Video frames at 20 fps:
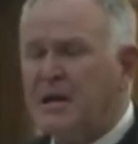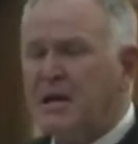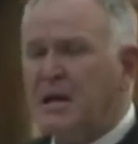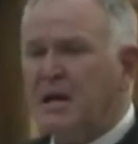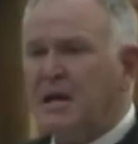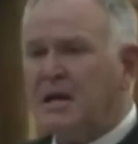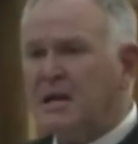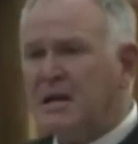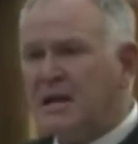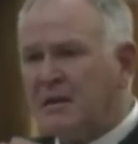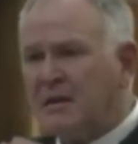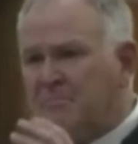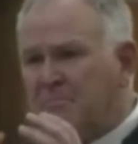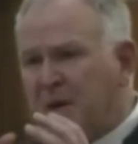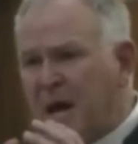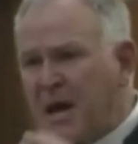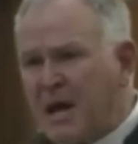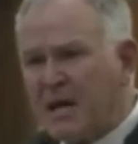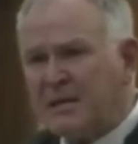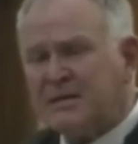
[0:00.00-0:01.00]
in that
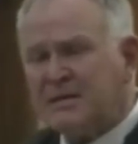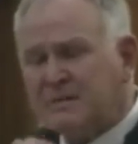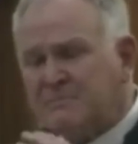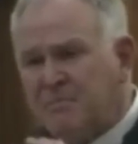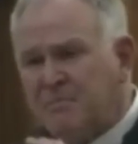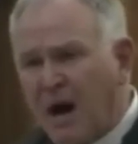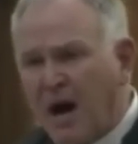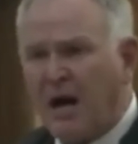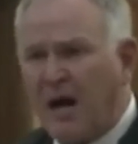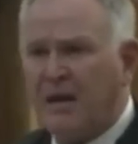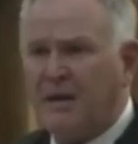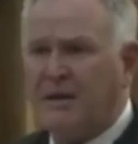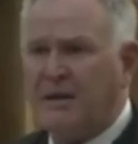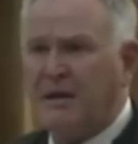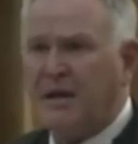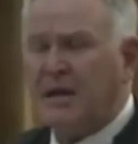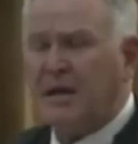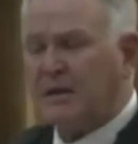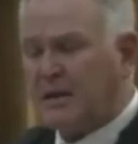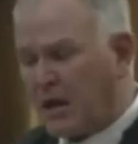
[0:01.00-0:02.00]
man's mind
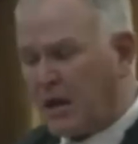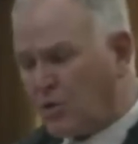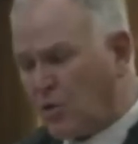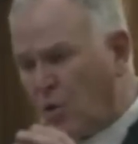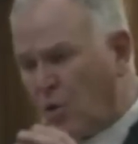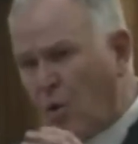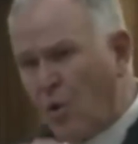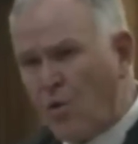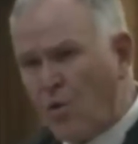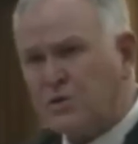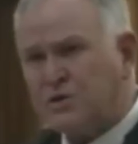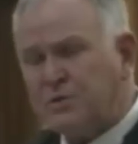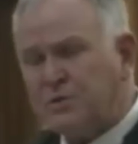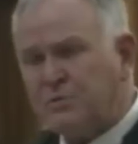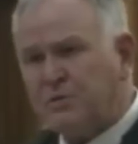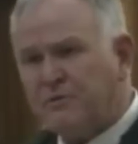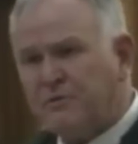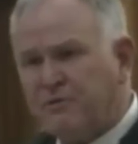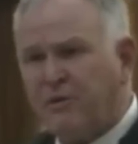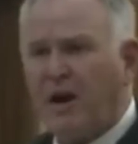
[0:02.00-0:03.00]
that caused him to
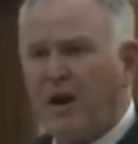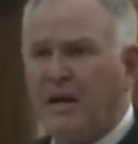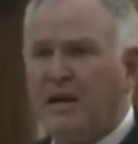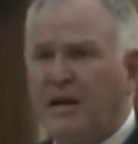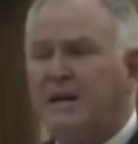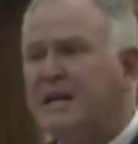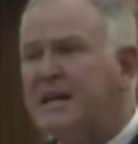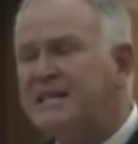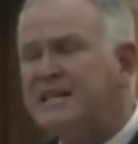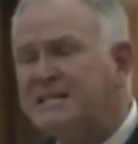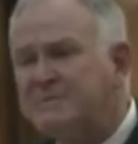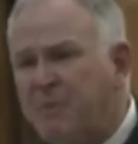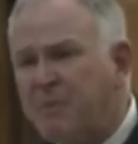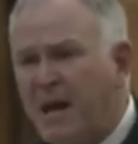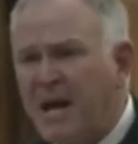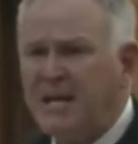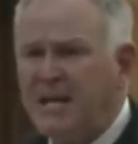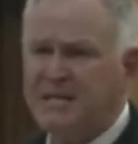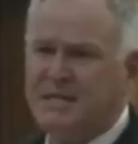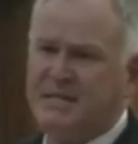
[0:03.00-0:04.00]
fire, and he
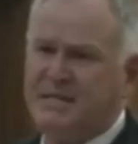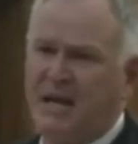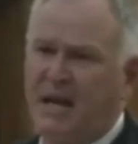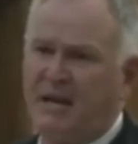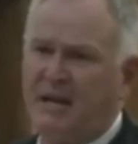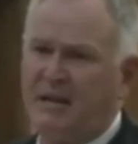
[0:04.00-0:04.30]
explains that.